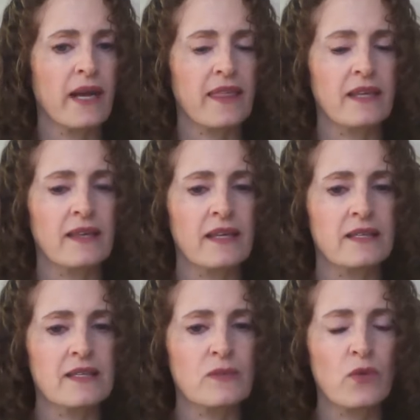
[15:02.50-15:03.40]
I think
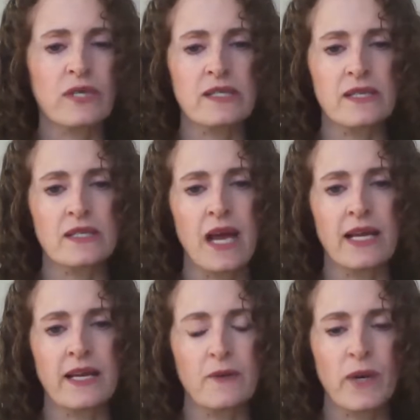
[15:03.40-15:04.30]
that we're in a
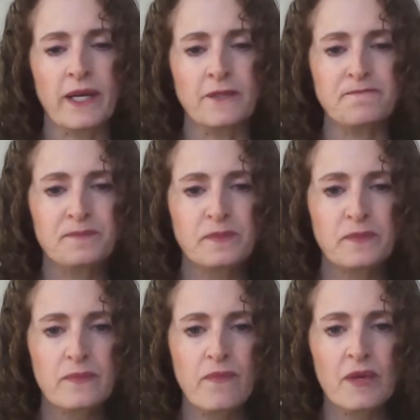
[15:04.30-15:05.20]
society where
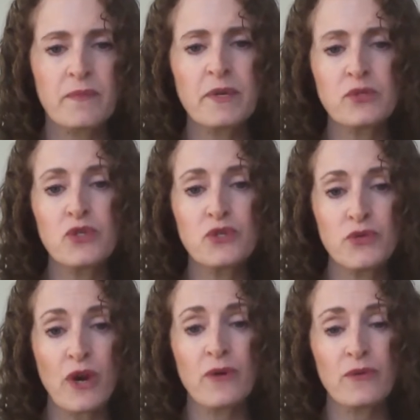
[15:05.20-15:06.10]
people do
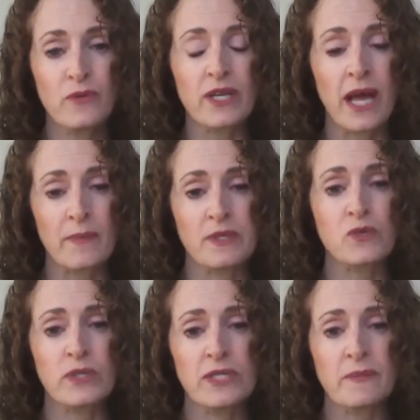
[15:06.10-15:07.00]
know what happens
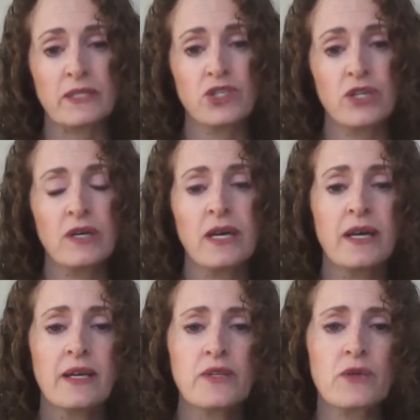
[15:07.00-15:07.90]
with dementia.
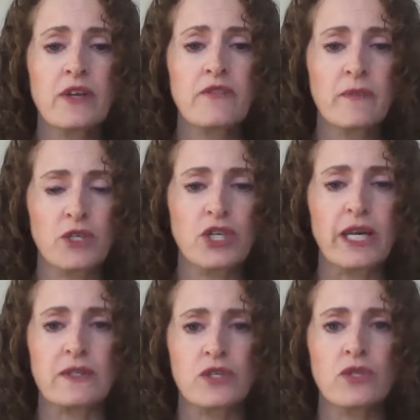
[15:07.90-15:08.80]
So give them a
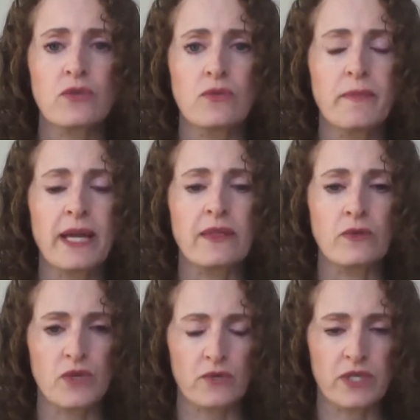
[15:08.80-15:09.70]
chance to make
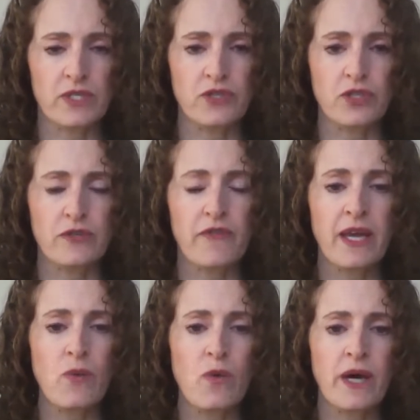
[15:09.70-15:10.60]
those own decisions. If
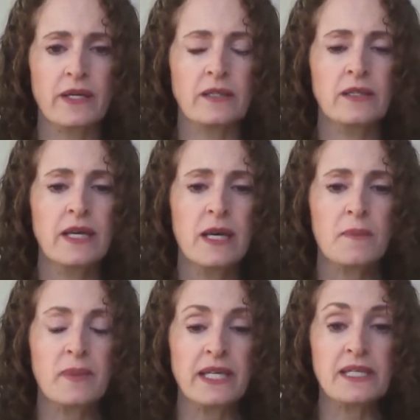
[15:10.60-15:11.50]
they want to
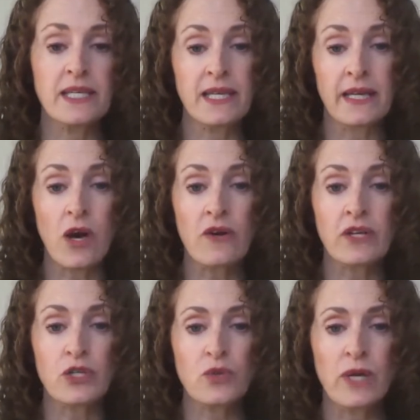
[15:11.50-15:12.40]
be a
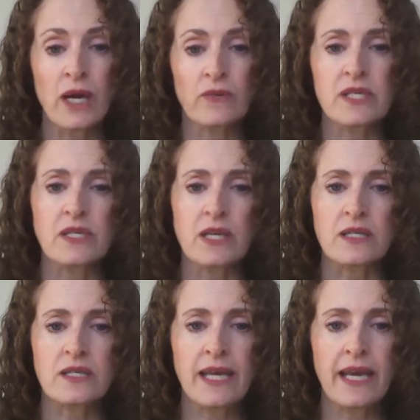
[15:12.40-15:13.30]
DNR, a do not
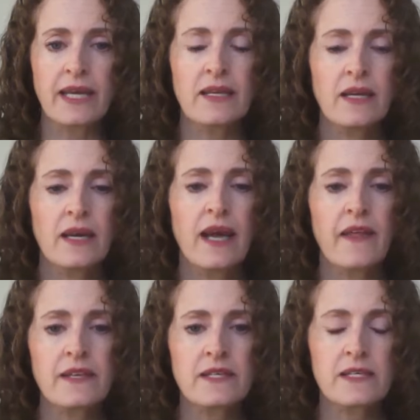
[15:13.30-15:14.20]
resuscitate
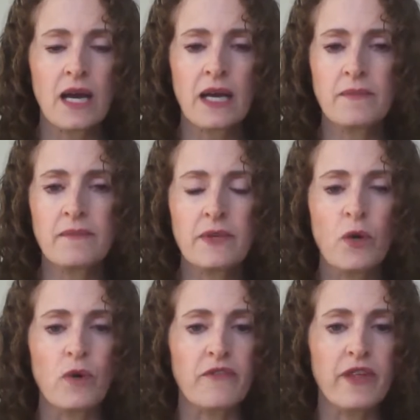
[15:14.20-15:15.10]
at this time,
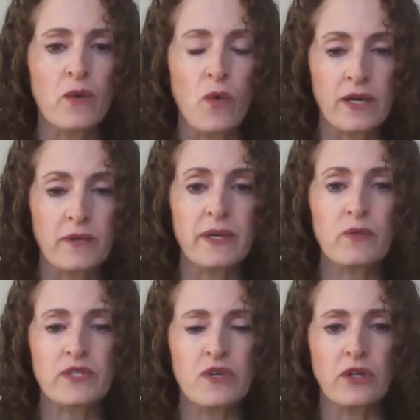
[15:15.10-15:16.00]
or if they want to be
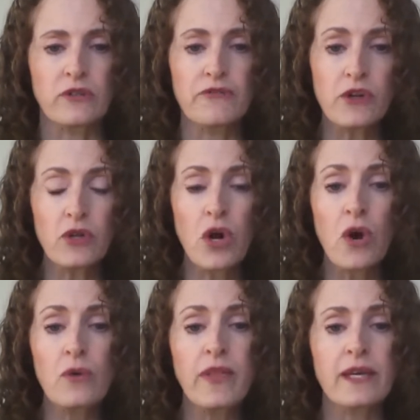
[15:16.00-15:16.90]
what's called a full
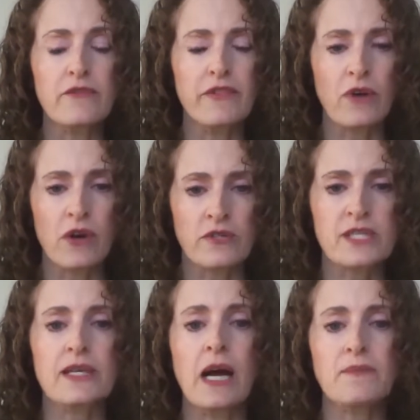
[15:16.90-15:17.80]
code, that if their heart
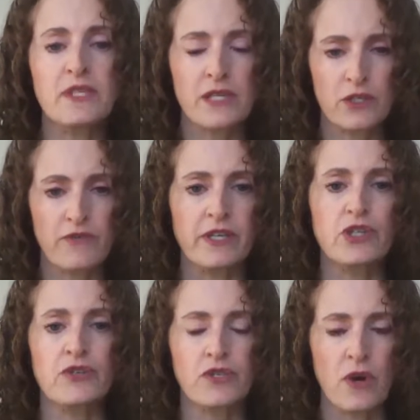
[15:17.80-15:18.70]
stops,
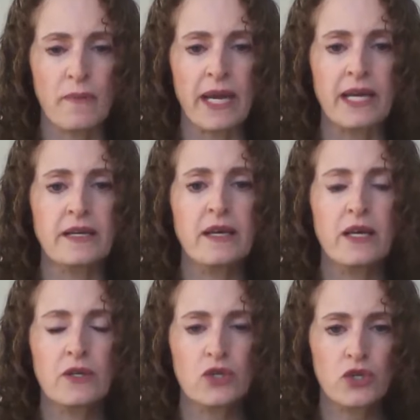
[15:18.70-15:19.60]
interventions are made
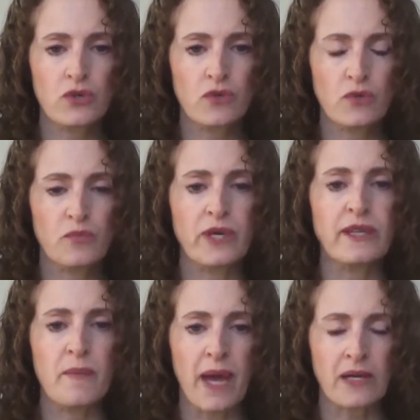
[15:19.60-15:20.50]
to bring
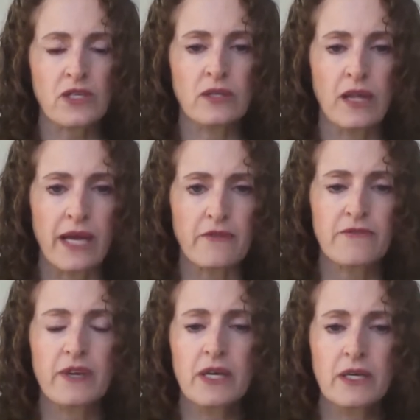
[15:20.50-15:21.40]
them back to
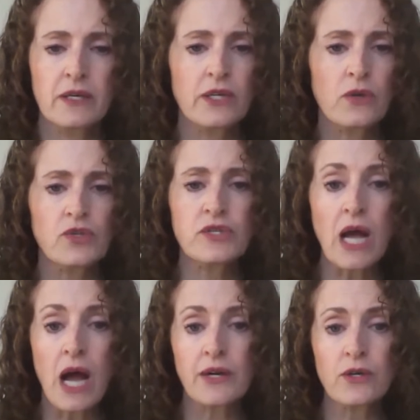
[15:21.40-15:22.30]
life, just
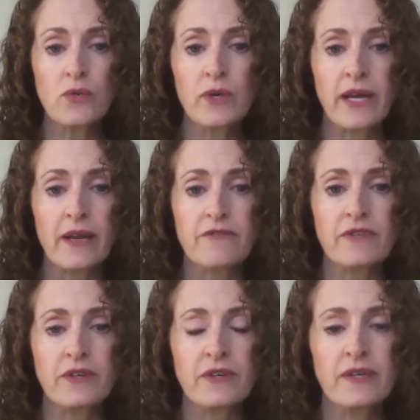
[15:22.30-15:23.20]
honor
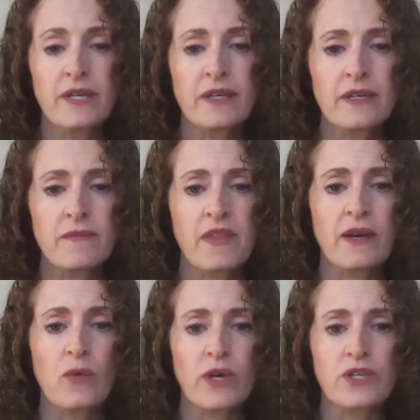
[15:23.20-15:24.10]
whatever
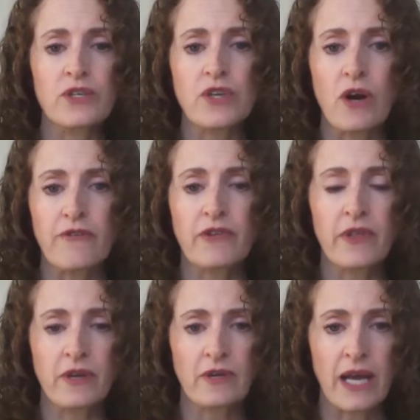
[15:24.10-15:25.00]
their wishes are for
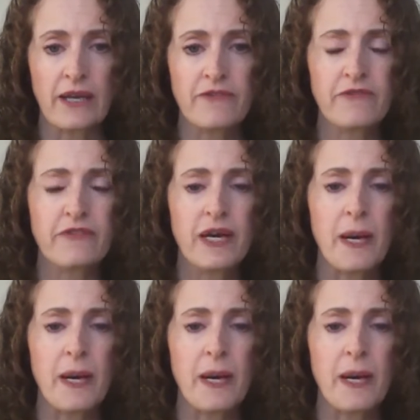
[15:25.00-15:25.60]
their life.